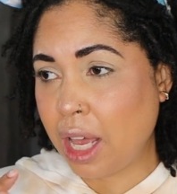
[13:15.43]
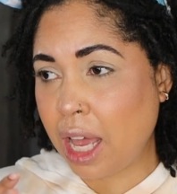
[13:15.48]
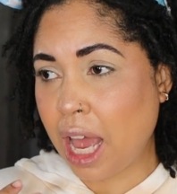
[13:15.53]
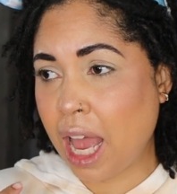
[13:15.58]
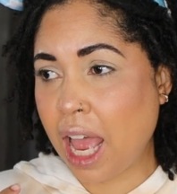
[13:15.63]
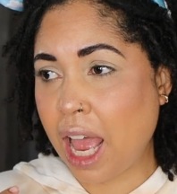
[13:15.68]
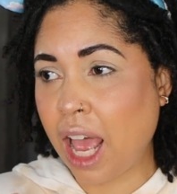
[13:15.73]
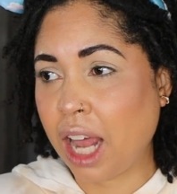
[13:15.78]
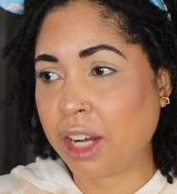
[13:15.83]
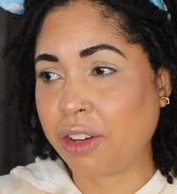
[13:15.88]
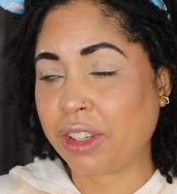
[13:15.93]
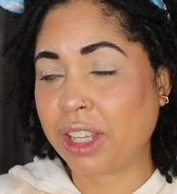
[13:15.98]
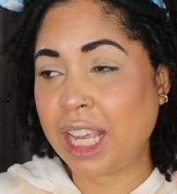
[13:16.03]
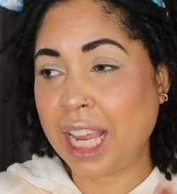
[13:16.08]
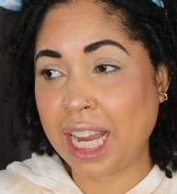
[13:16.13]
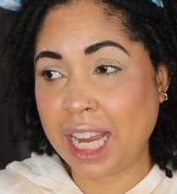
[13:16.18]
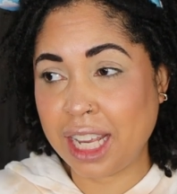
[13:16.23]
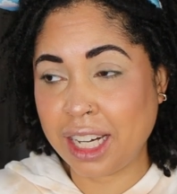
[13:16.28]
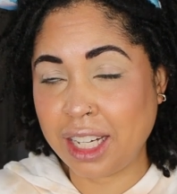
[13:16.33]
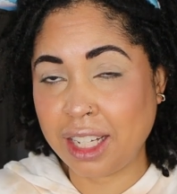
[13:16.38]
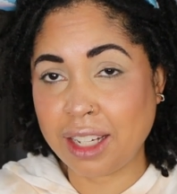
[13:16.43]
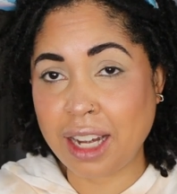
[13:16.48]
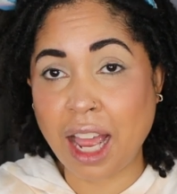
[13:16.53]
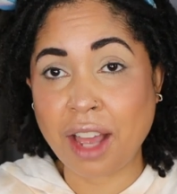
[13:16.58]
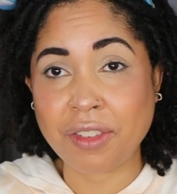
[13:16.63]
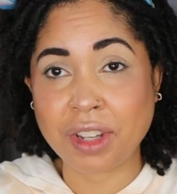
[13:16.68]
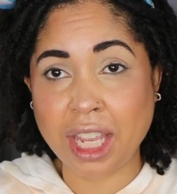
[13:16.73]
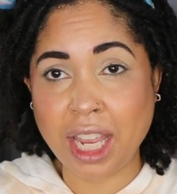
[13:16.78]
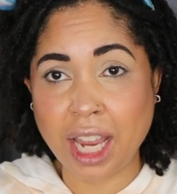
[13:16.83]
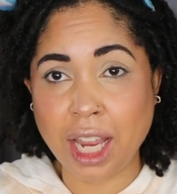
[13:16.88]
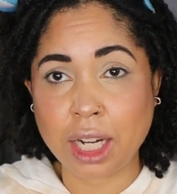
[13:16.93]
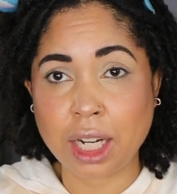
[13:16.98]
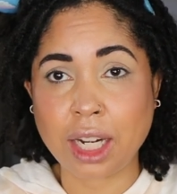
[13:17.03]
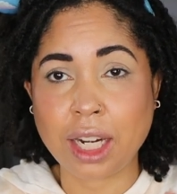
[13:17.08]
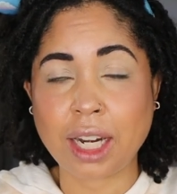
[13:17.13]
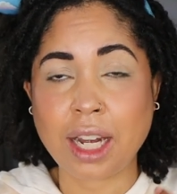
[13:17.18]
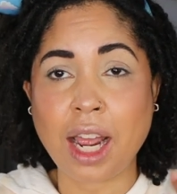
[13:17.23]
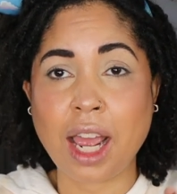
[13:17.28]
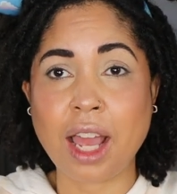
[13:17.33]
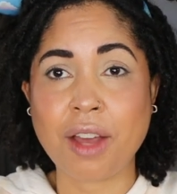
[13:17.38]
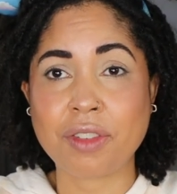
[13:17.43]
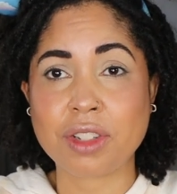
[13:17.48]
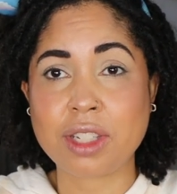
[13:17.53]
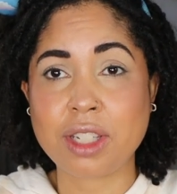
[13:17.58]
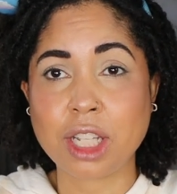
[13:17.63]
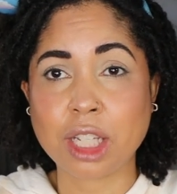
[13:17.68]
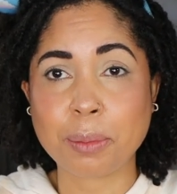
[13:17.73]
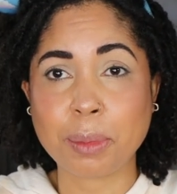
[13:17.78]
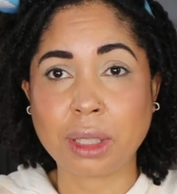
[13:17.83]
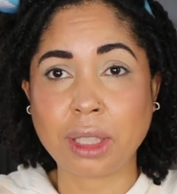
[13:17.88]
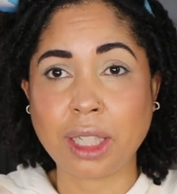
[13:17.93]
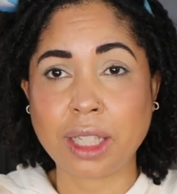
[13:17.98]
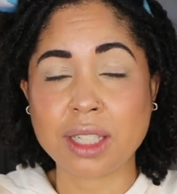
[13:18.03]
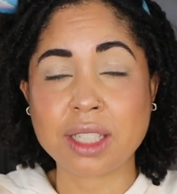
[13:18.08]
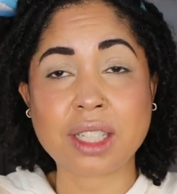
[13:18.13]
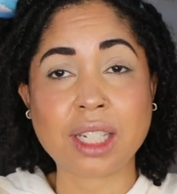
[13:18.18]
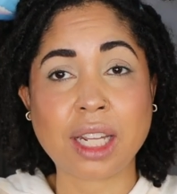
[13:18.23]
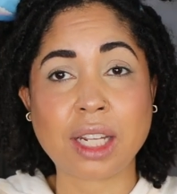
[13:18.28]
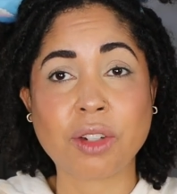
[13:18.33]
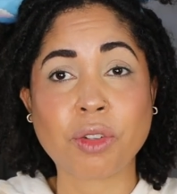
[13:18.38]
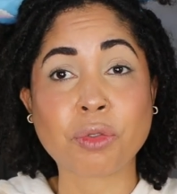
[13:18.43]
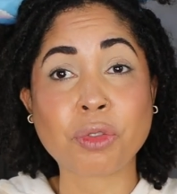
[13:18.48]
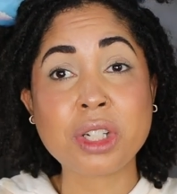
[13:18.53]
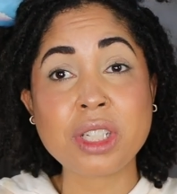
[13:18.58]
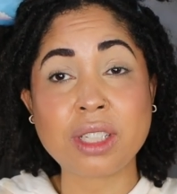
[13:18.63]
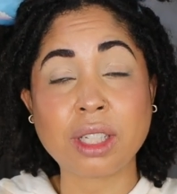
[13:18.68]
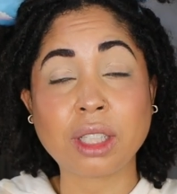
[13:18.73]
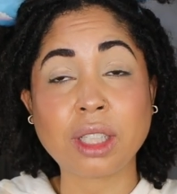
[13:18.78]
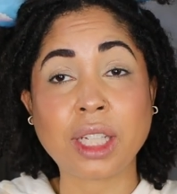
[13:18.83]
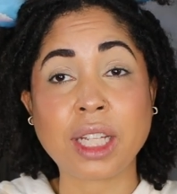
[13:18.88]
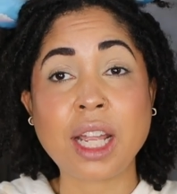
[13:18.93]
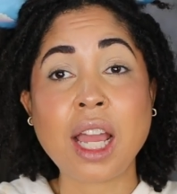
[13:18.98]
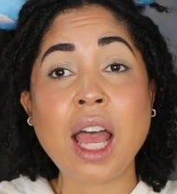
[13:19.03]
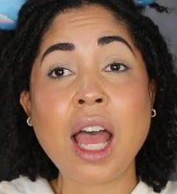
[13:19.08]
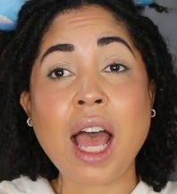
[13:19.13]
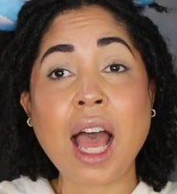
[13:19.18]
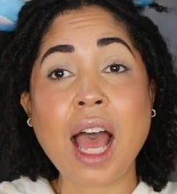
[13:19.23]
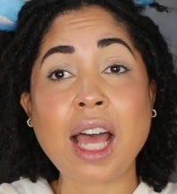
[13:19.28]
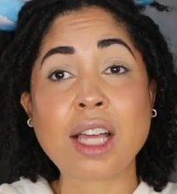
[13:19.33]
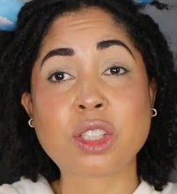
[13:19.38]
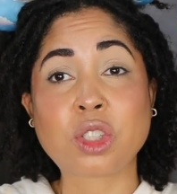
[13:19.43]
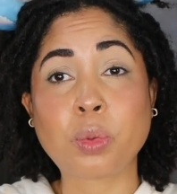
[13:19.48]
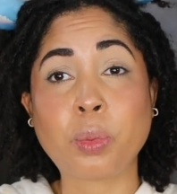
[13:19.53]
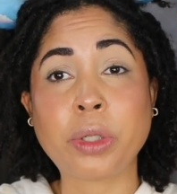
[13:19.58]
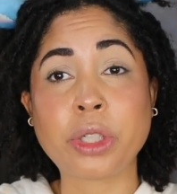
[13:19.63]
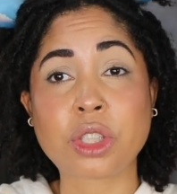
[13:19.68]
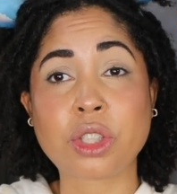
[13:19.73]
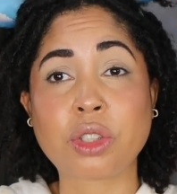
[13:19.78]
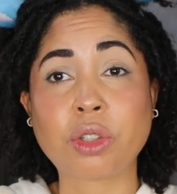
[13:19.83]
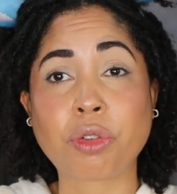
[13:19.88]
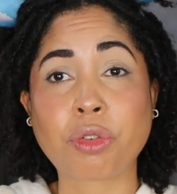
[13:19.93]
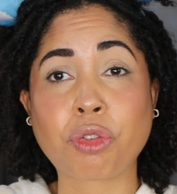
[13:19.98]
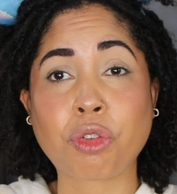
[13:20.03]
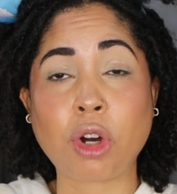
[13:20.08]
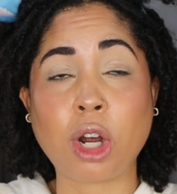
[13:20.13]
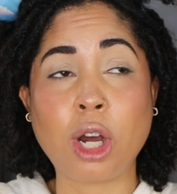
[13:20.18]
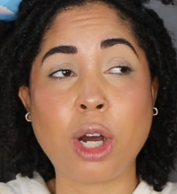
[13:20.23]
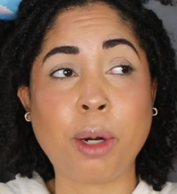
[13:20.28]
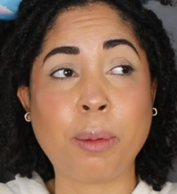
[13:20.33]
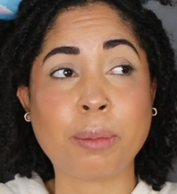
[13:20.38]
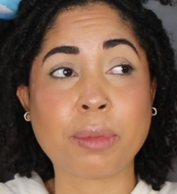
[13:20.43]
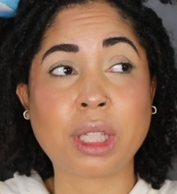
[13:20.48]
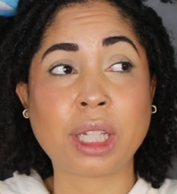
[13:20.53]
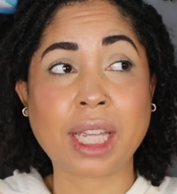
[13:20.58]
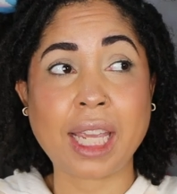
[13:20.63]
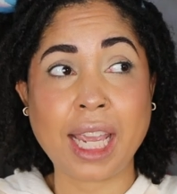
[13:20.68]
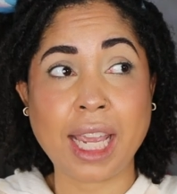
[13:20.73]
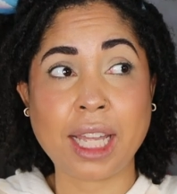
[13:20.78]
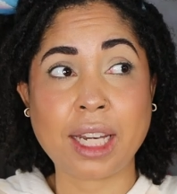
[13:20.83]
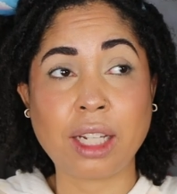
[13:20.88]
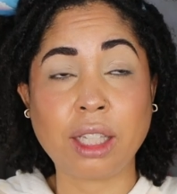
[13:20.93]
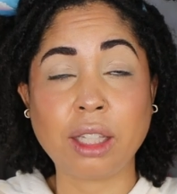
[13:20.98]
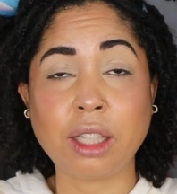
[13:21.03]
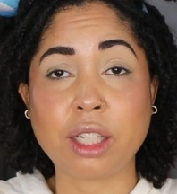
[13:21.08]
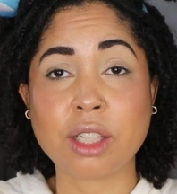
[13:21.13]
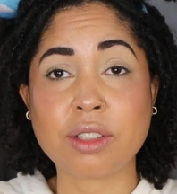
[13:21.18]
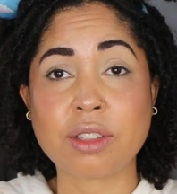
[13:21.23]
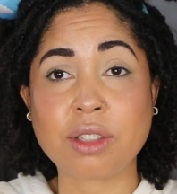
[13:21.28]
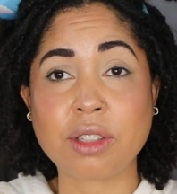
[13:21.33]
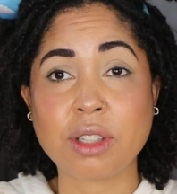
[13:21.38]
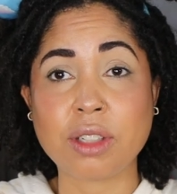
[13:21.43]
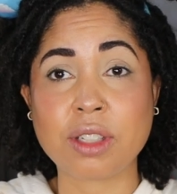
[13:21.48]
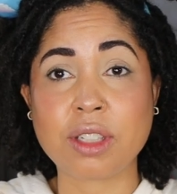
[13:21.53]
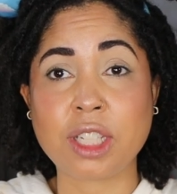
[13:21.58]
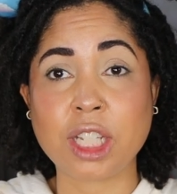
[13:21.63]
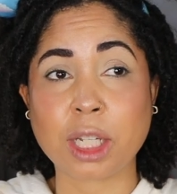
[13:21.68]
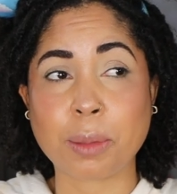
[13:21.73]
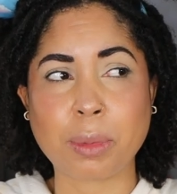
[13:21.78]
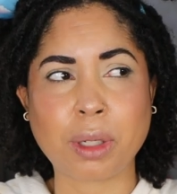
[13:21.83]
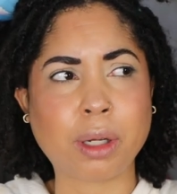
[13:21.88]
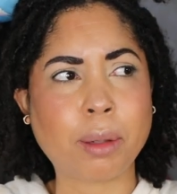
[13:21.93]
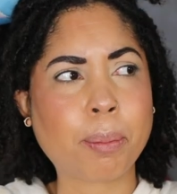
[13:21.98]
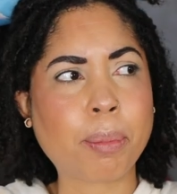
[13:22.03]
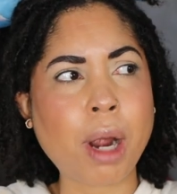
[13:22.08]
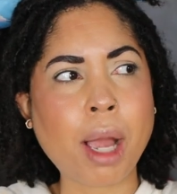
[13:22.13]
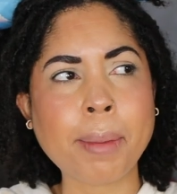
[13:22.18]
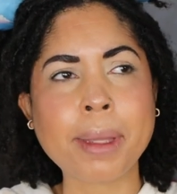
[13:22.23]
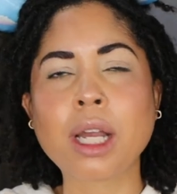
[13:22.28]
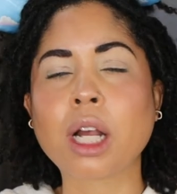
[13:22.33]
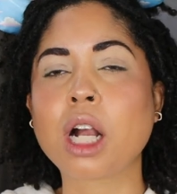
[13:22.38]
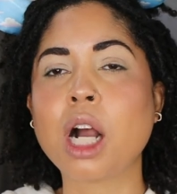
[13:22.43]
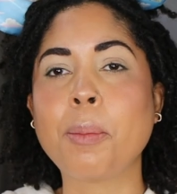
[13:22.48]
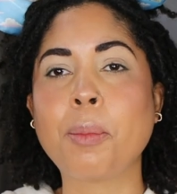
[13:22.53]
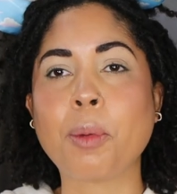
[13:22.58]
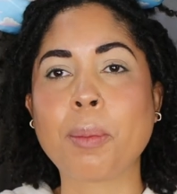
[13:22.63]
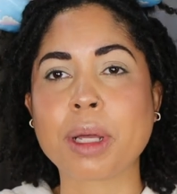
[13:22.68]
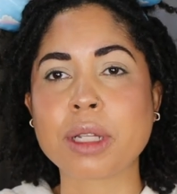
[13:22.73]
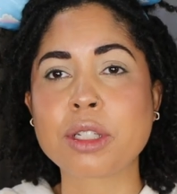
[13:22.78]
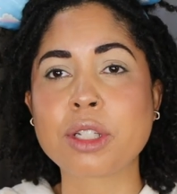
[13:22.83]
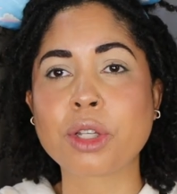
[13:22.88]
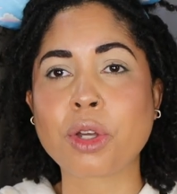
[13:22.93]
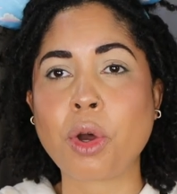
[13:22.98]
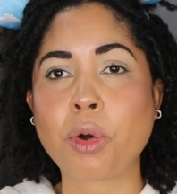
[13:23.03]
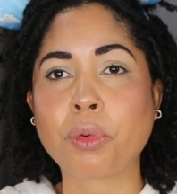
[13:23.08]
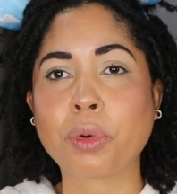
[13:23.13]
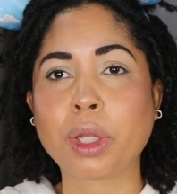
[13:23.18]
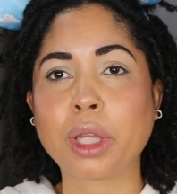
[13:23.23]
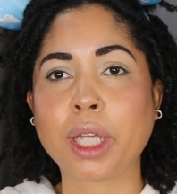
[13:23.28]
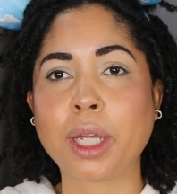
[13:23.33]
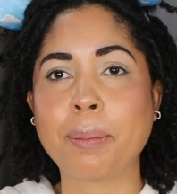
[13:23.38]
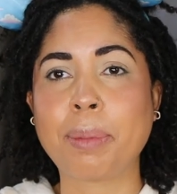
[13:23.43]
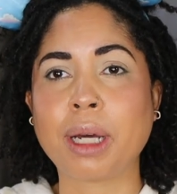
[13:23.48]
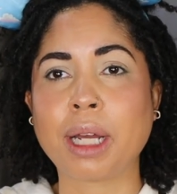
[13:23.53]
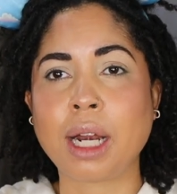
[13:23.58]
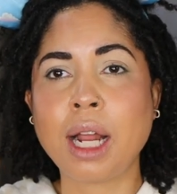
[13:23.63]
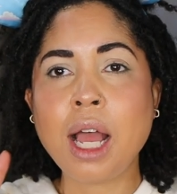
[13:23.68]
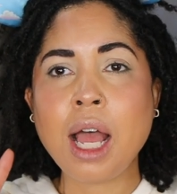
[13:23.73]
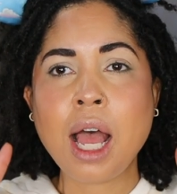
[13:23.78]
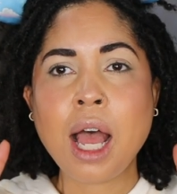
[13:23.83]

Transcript: I had a Canon, I have a Canon and I have a Sigma lens. And recently I switched from the Canon lens to the Sigma, probably a couple months ago really, but